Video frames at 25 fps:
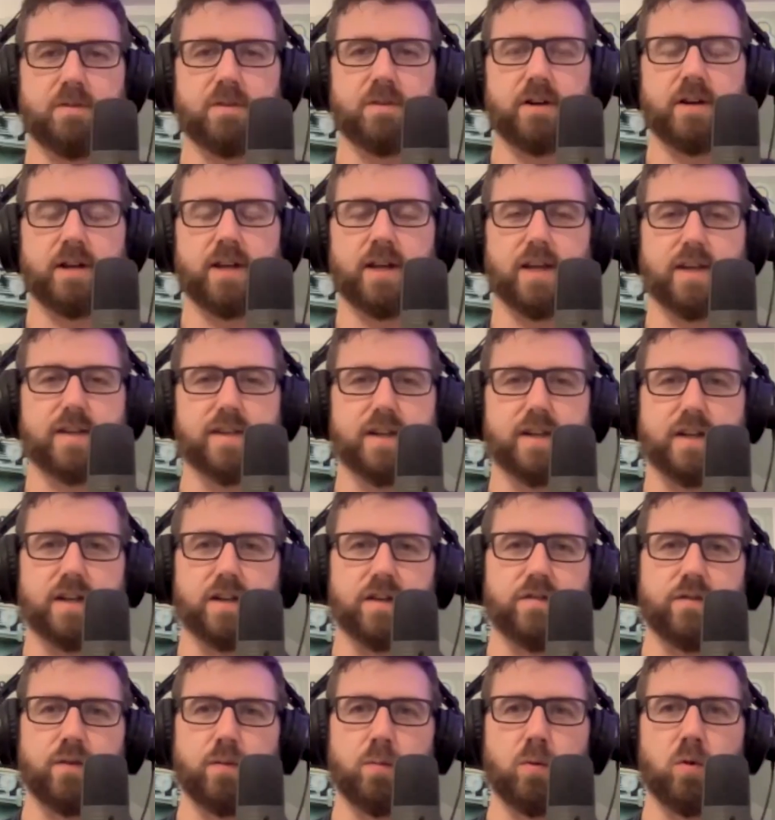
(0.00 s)
are trying to get
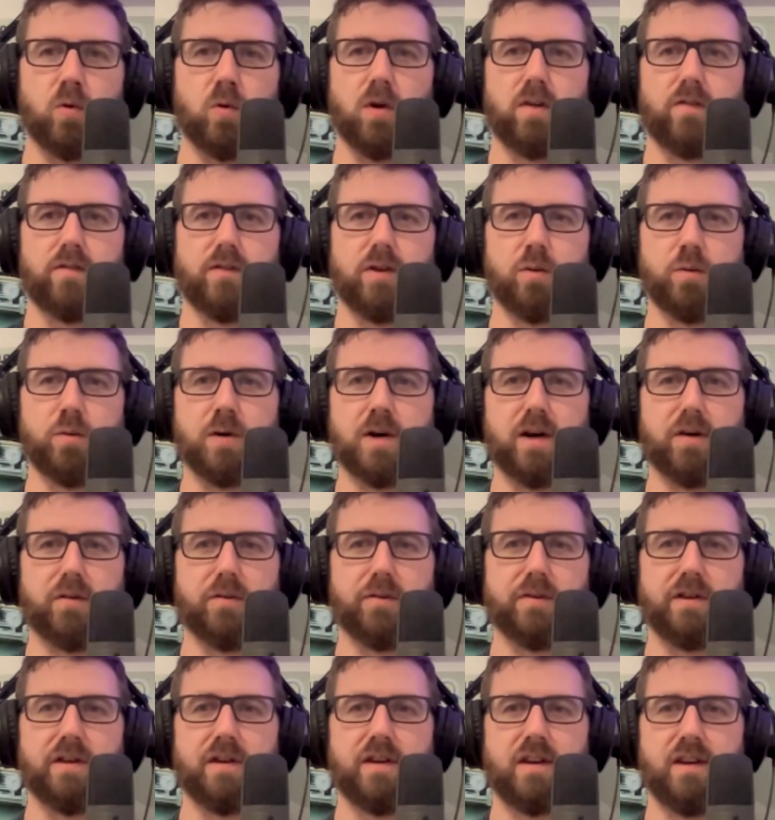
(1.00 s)
tickets from all over the
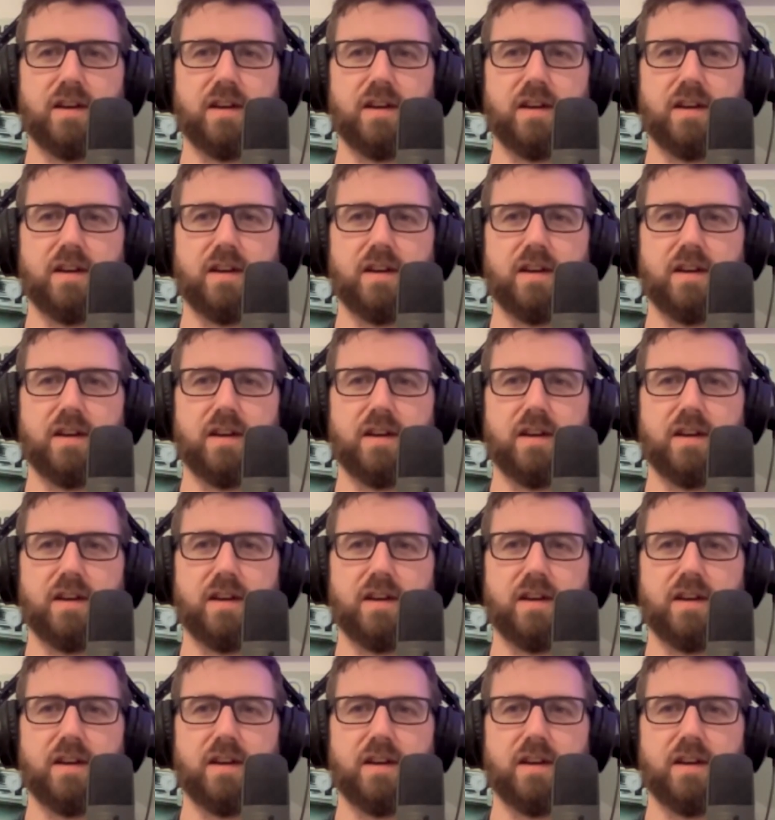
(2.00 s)
world.